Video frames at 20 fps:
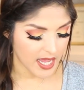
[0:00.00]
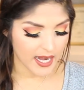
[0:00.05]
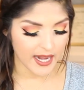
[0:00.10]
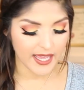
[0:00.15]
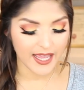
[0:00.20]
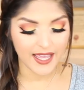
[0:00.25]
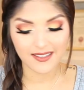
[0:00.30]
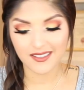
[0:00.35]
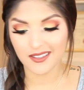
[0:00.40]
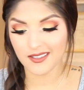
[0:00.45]
And
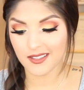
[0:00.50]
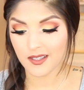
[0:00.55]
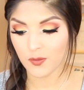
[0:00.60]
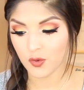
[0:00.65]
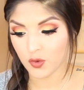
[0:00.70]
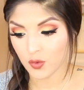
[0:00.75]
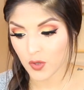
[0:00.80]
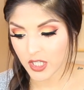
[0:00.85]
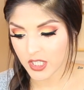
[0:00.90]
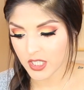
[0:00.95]
I guess since
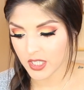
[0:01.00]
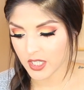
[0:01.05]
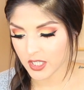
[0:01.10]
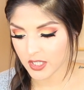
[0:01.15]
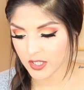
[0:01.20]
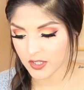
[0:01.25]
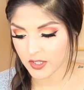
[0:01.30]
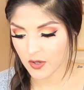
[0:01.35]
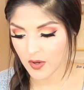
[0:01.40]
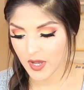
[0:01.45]
I'm swatching,
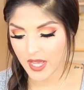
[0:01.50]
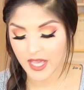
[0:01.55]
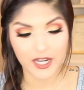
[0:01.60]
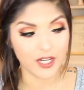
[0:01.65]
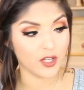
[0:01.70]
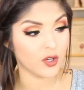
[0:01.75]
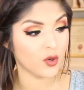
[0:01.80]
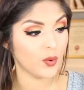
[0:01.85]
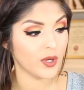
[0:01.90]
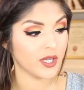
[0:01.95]
I'll just go ahead
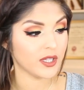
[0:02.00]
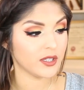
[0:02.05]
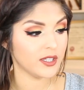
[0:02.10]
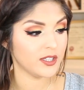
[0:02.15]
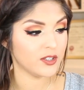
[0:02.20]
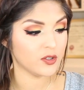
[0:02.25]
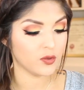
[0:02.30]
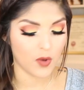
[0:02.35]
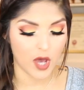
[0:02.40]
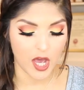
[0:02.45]
and
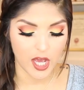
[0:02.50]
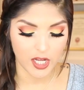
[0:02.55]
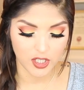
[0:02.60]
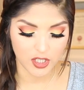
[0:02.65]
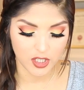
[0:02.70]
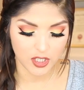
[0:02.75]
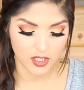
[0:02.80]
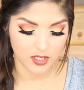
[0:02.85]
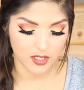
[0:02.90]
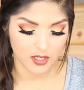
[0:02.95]
quickly
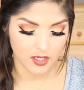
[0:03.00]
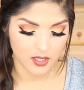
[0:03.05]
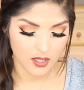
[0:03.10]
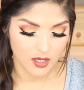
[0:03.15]
swatch